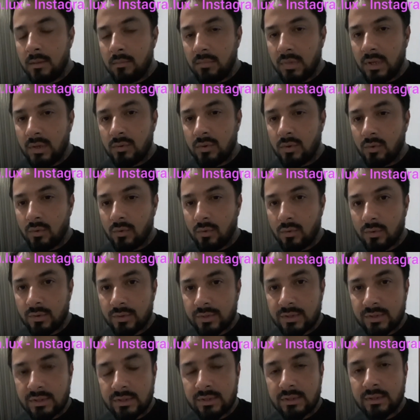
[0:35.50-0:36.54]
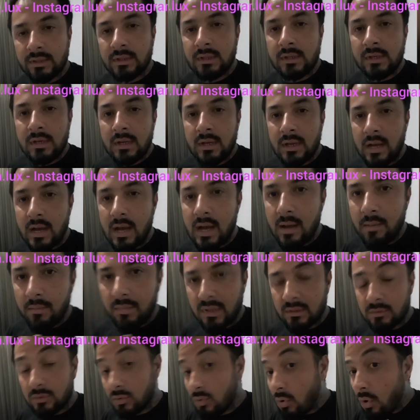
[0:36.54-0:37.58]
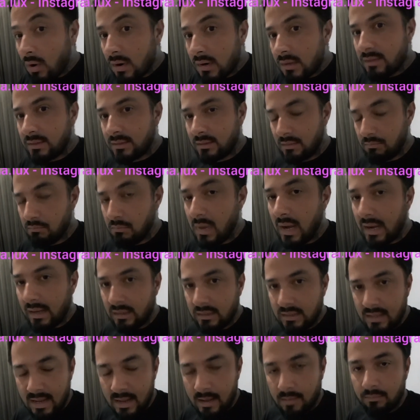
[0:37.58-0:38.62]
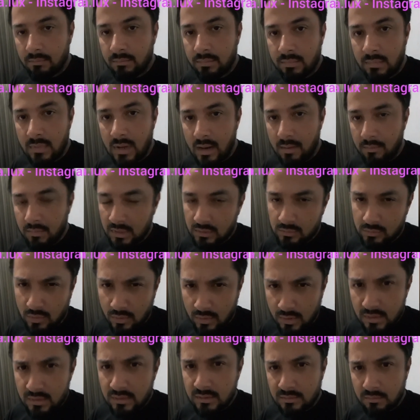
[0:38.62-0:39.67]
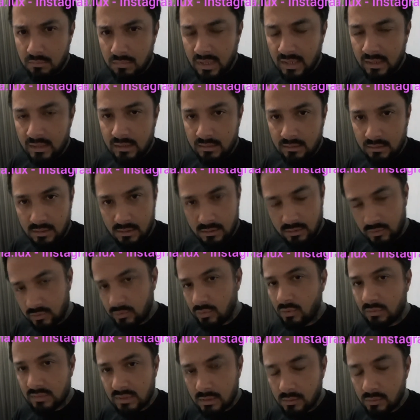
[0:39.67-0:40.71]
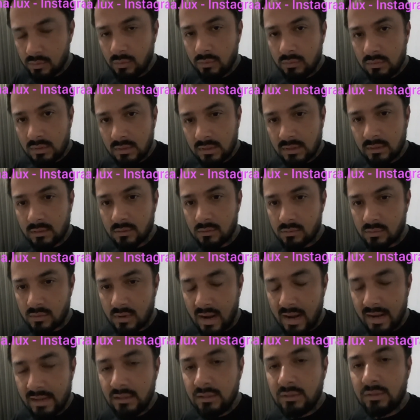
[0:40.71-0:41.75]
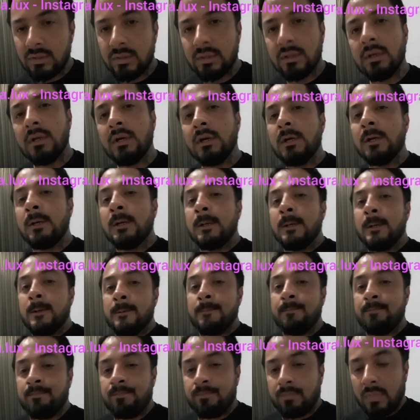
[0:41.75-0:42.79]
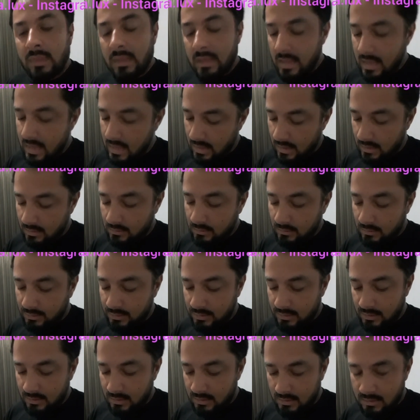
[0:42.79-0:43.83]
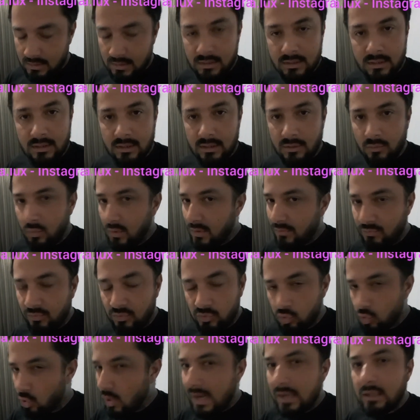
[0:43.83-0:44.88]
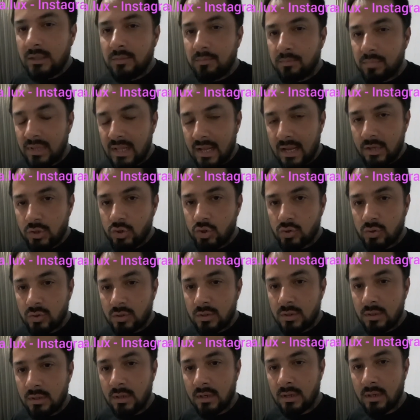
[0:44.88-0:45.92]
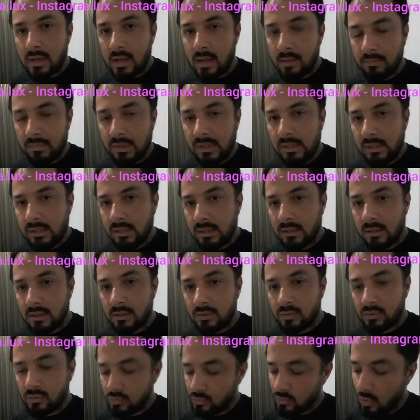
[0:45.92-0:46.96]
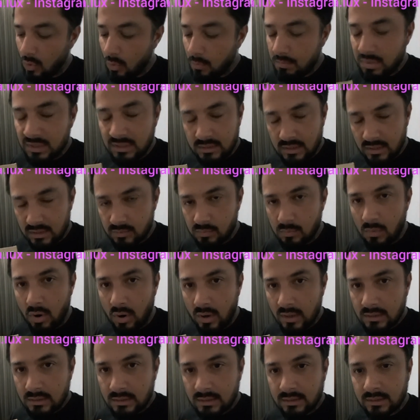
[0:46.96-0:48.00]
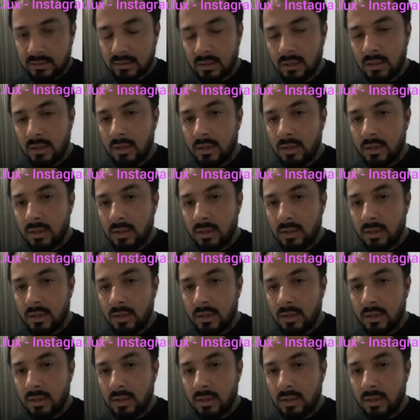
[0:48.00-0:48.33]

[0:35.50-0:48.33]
because I'm endorsed by them. I'm endorsed by Sonalux, right? And with great pleasure, I'm here to open this box